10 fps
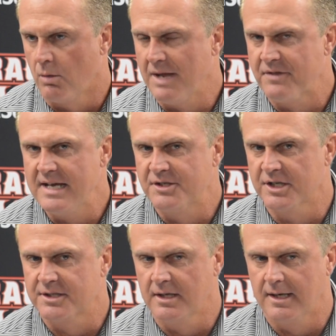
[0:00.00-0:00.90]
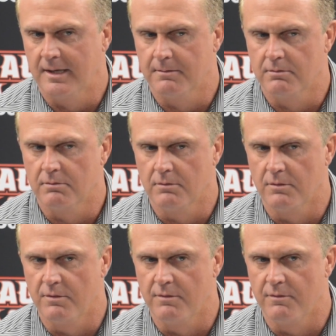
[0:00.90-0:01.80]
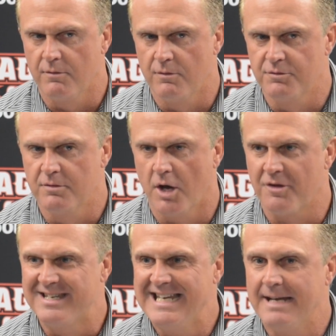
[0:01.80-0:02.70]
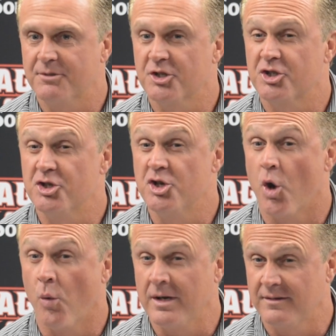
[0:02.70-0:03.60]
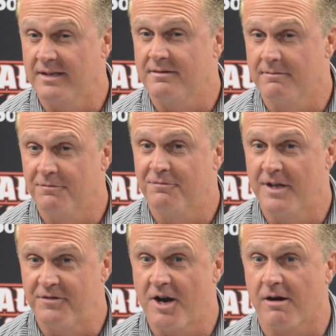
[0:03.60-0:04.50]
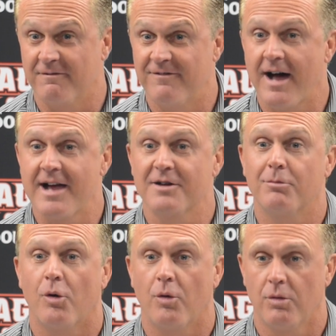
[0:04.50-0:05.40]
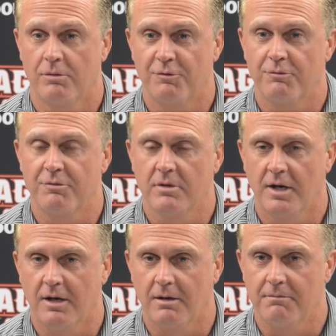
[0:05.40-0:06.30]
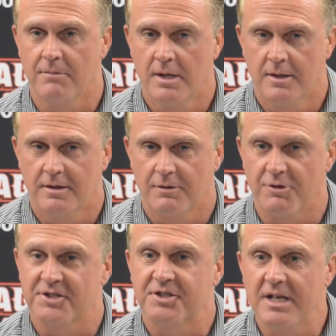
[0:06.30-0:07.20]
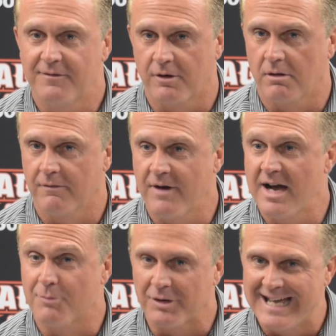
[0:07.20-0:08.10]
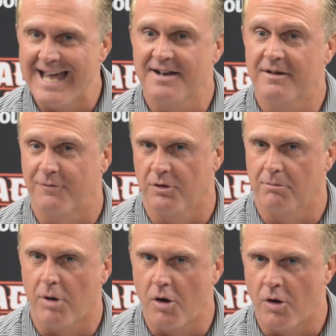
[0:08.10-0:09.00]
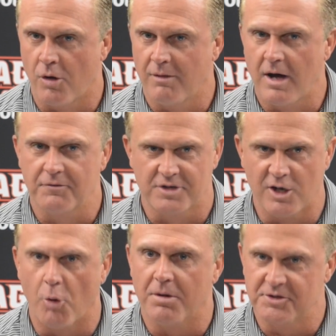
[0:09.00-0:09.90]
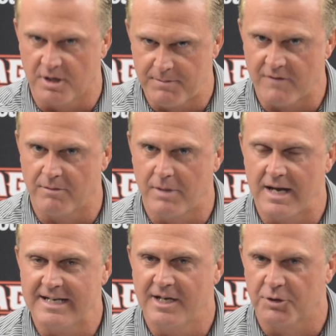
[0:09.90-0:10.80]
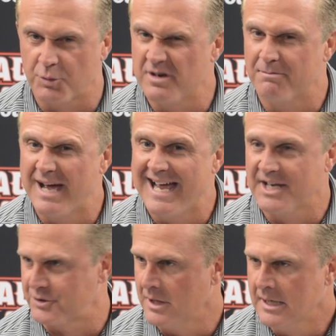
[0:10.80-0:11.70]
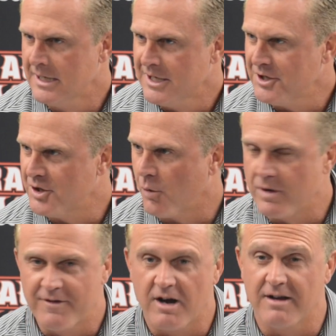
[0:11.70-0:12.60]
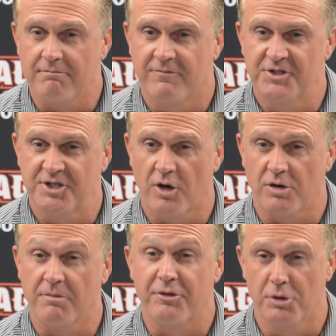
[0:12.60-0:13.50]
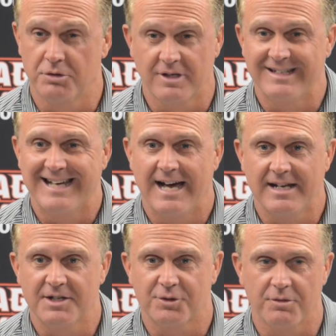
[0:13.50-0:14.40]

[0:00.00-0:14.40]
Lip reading: Well, I think just other teams just knowing that they're a viable receiver or viable candidate for the ball obviously opens up everybody else. Where in the past, you know, we very seldom threw to the tight end.